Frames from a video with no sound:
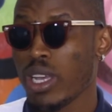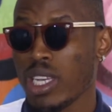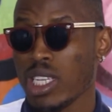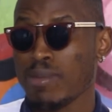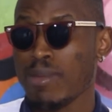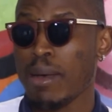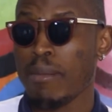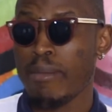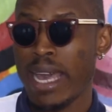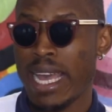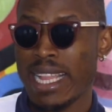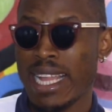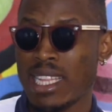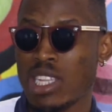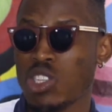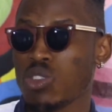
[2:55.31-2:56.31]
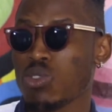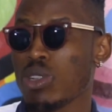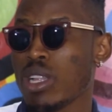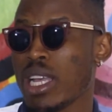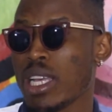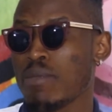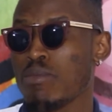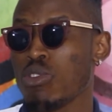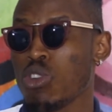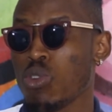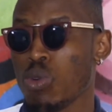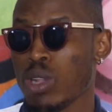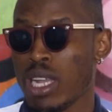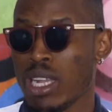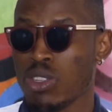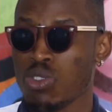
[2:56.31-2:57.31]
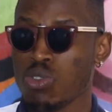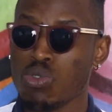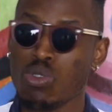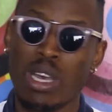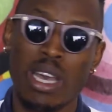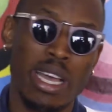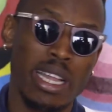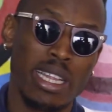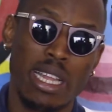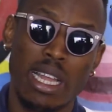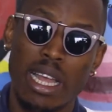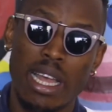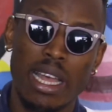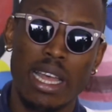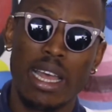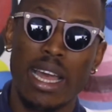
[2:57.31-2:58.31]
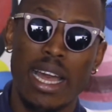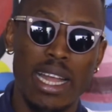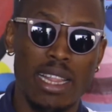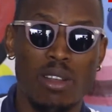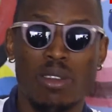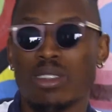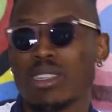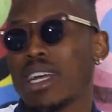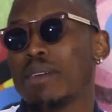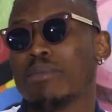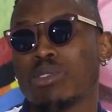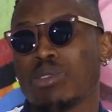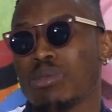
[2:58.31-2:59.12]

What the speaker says: he's my man, I need to let him know what I do and at all times.